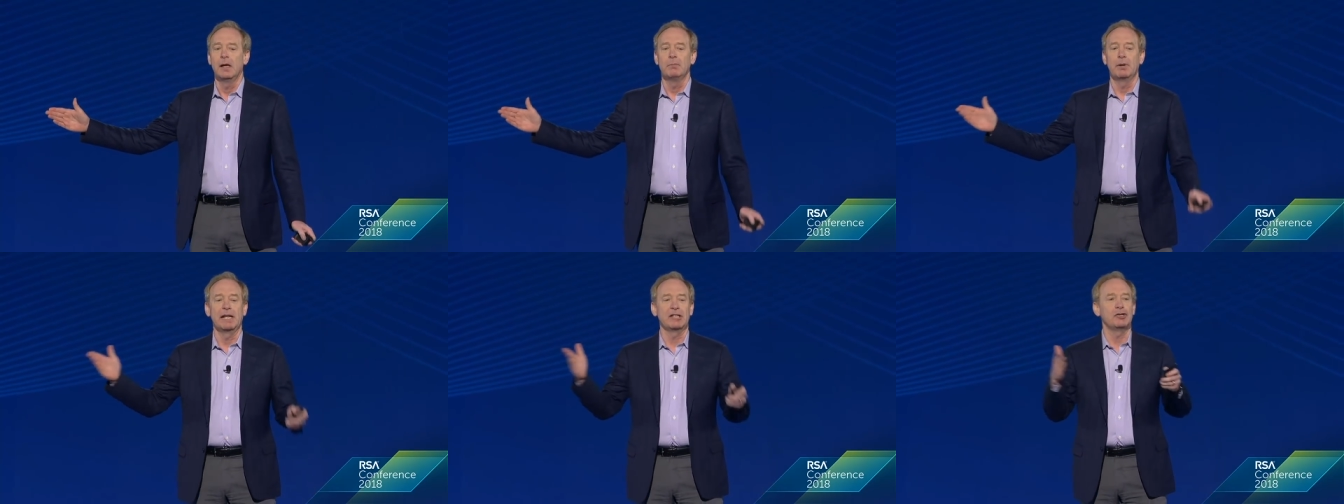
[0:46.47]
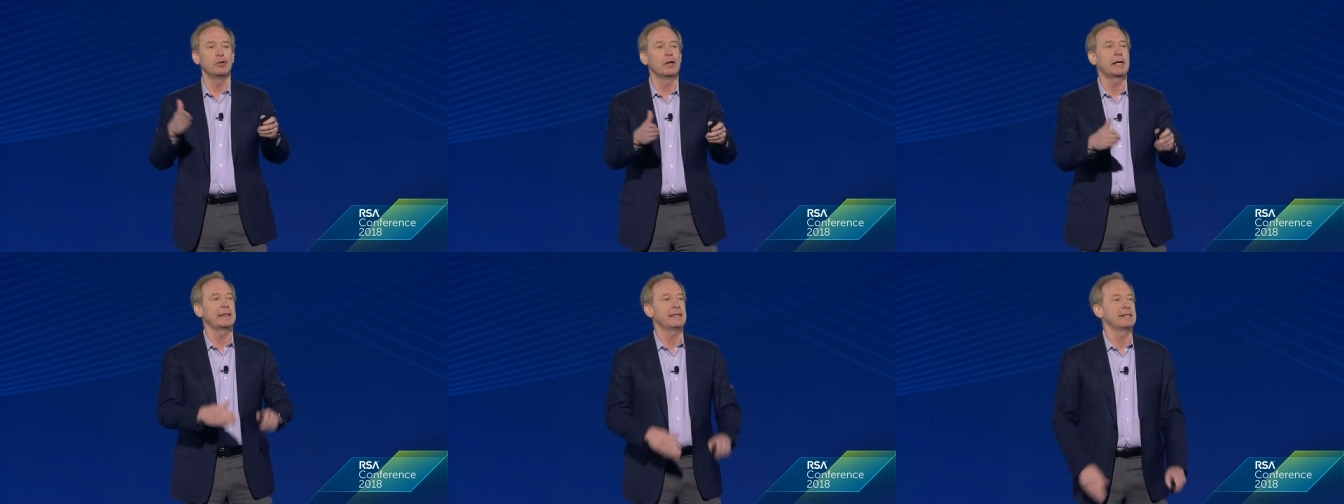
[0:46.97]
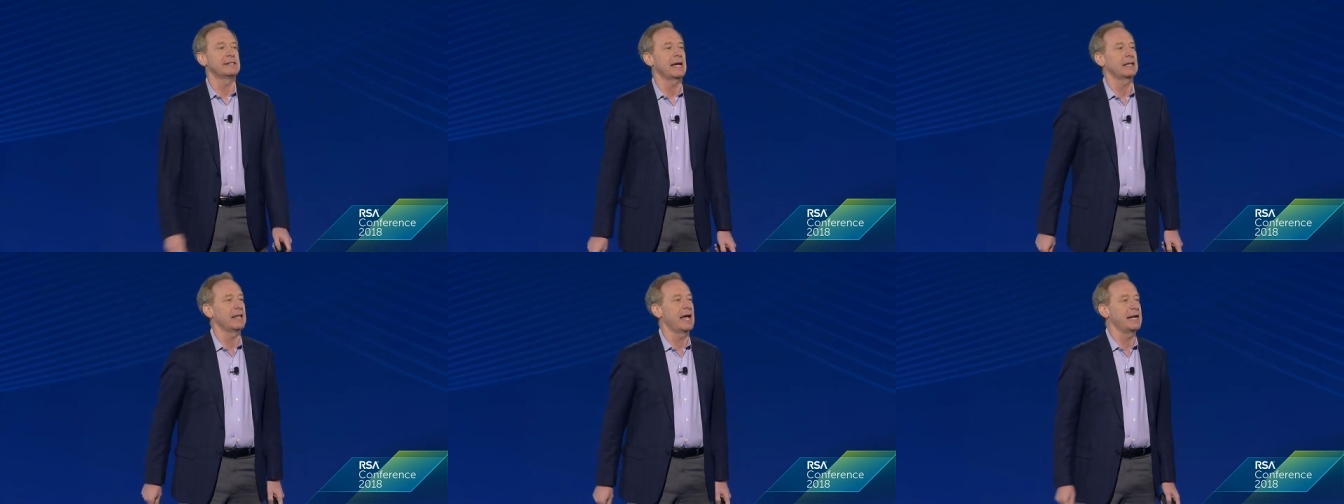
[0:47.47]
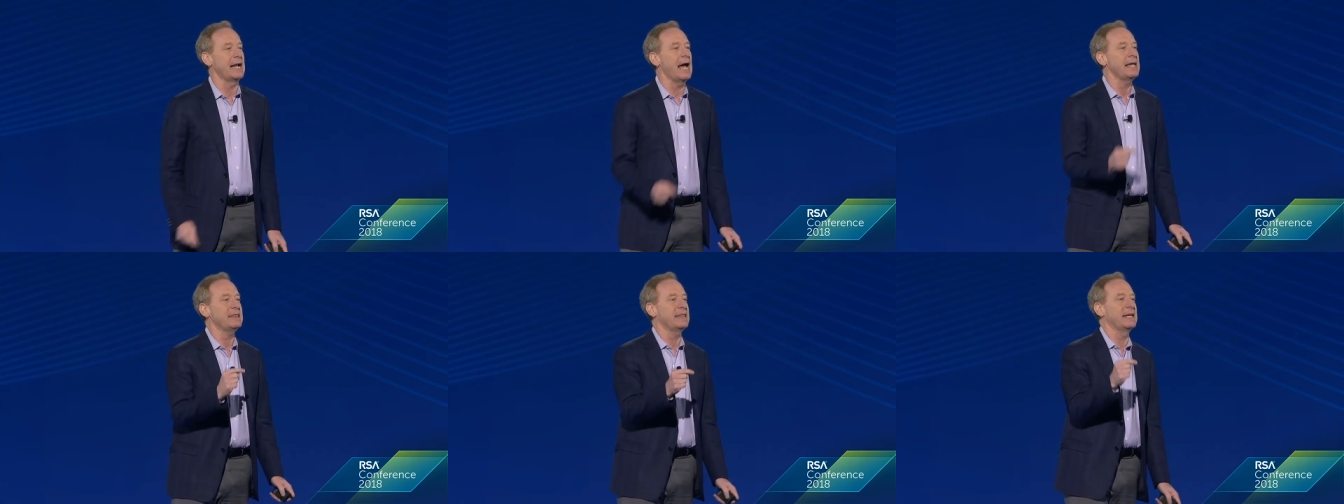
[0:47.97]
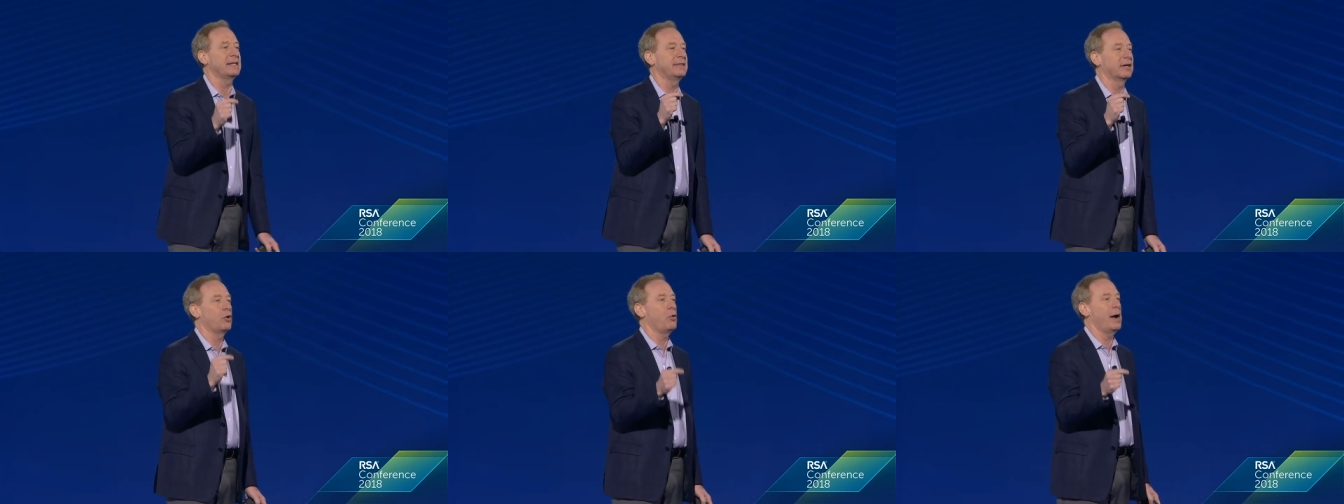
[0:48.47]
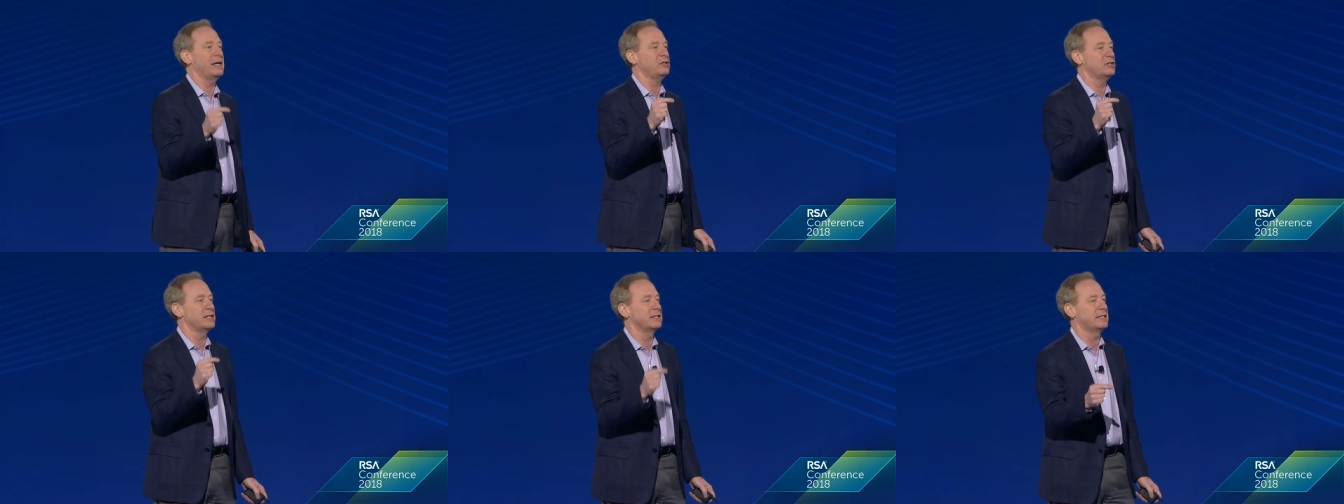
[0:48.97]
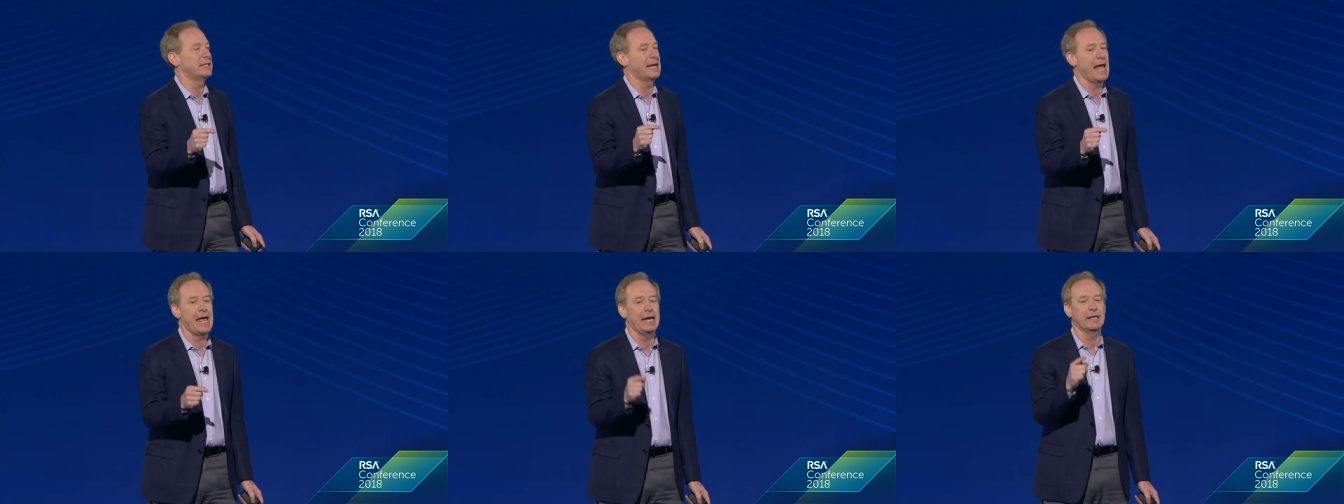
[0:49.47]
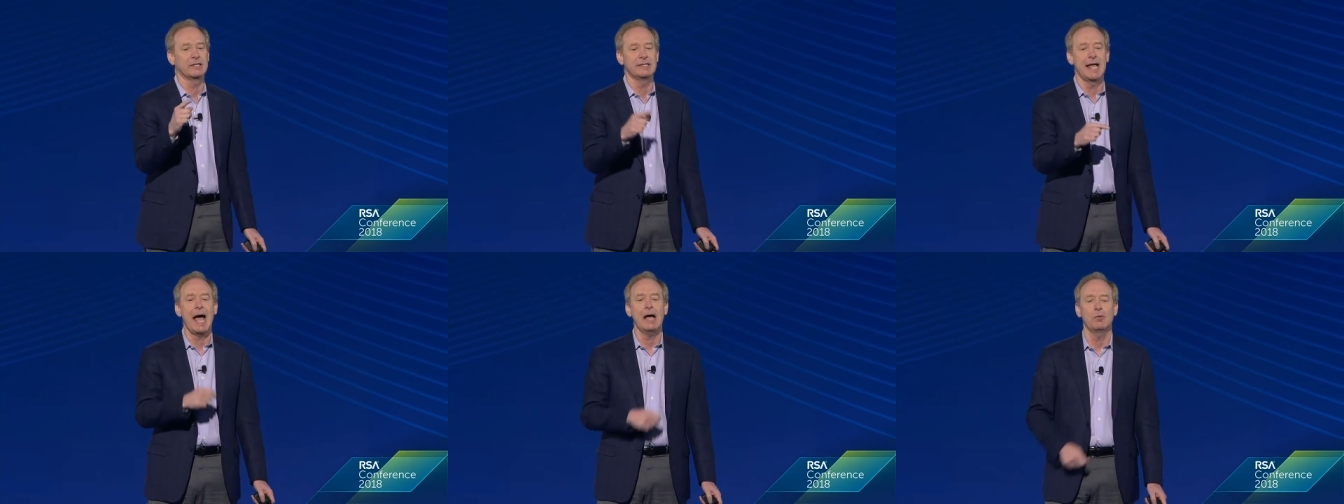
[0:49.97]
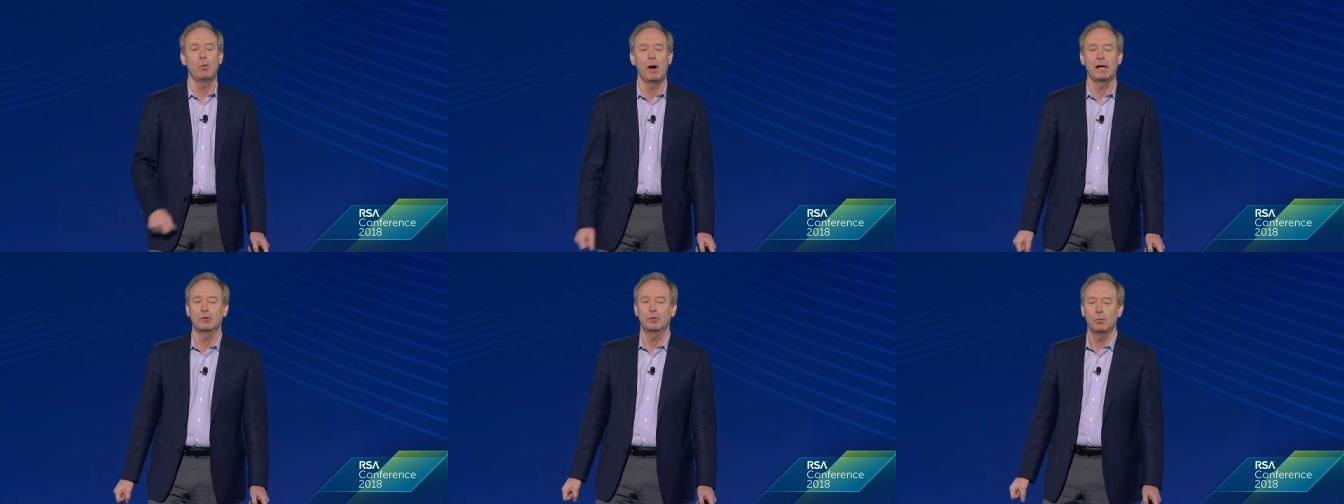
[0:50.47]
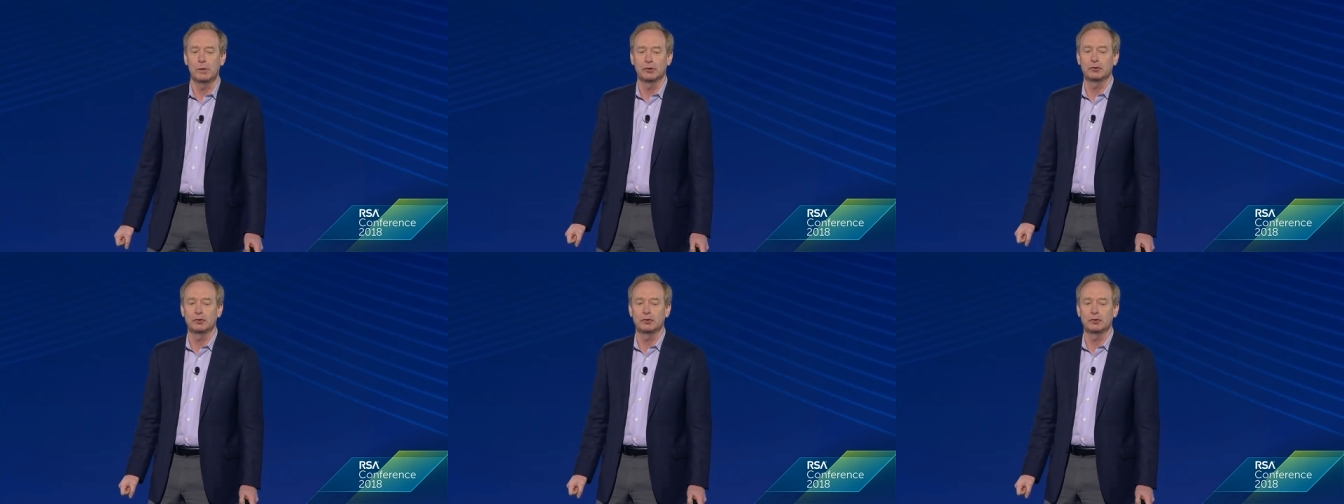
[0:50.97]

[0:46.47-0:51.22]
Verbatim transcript: But as you look at this headline, I think the question today is not what will